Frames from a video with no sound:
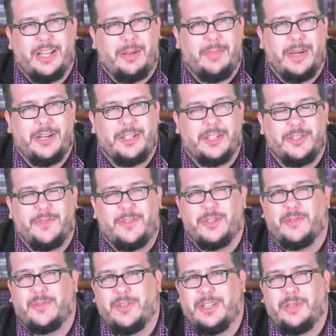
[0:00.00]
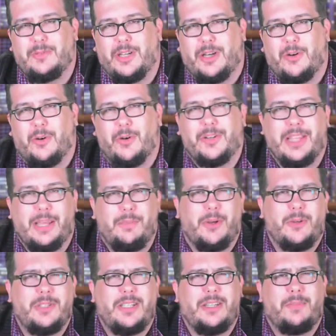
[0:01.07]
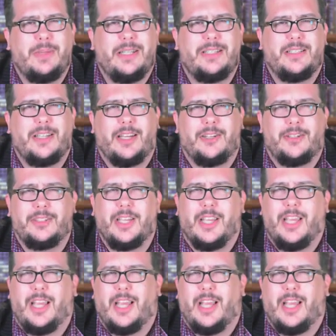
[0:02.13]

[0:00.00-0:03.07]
americasfirstfreedom.org, they posted a piece titled,